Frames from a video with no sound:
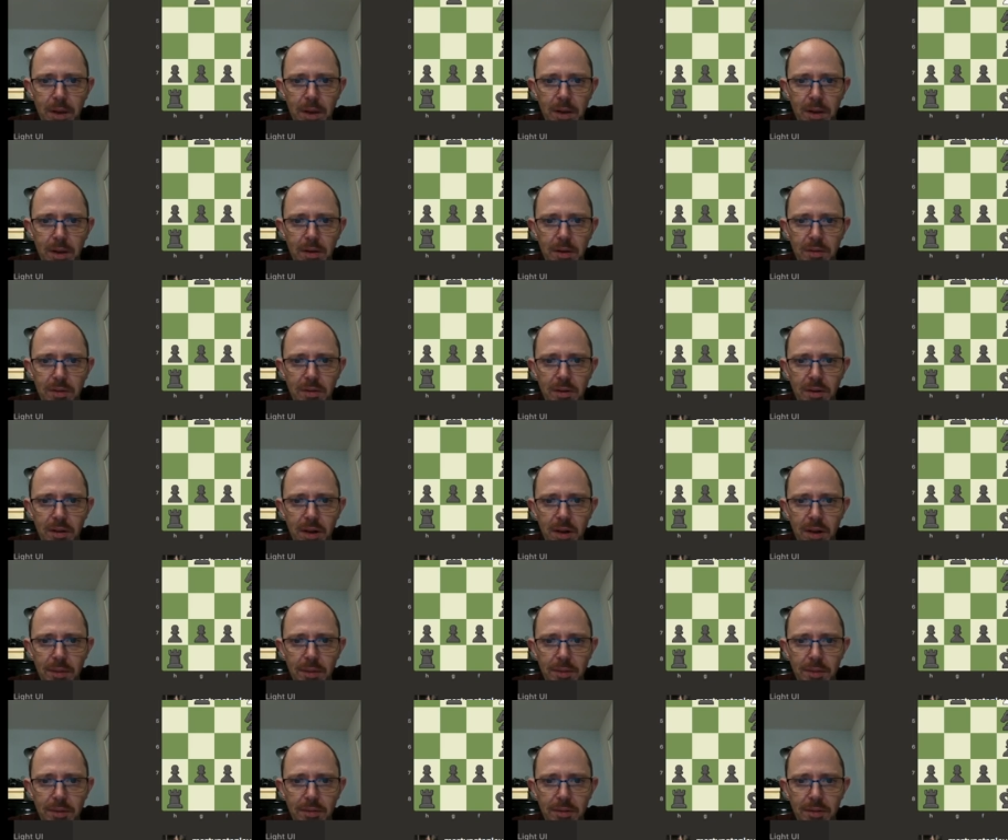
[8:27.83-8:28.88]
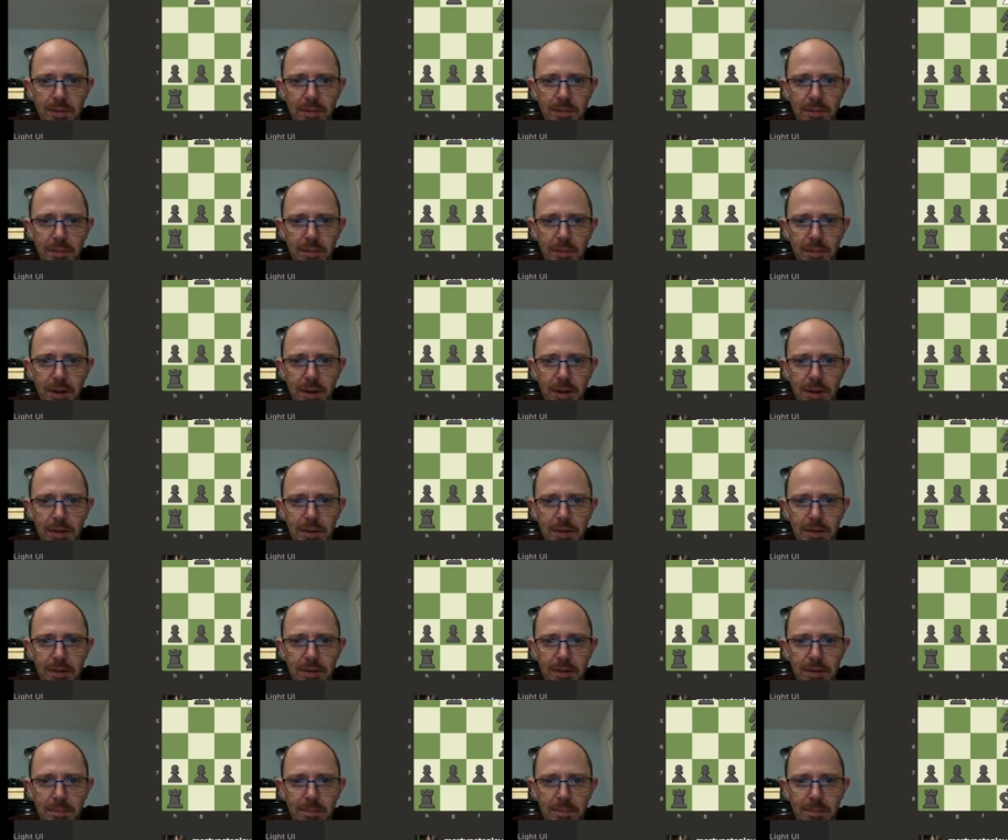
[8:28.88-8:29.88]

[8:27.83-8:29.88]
which should allow me to create some threats.